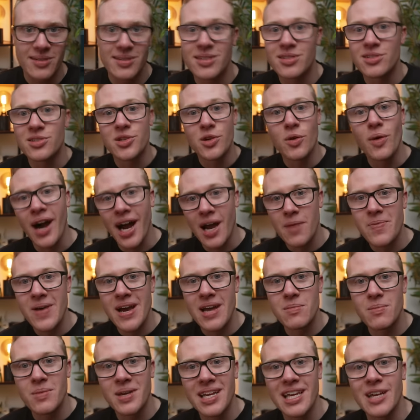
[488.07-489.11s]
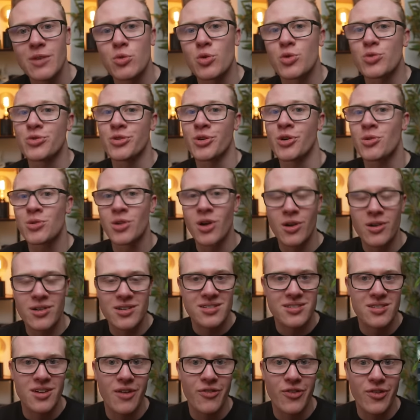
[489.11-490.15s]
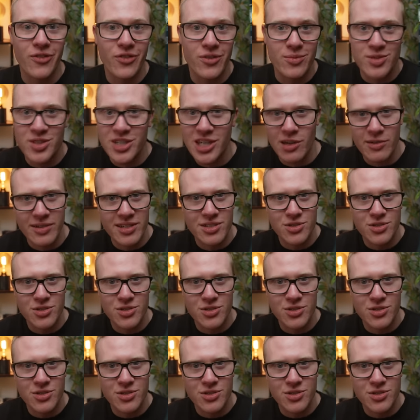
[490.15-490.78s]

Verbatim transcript: The new iPad mini will no longer suffer from jelly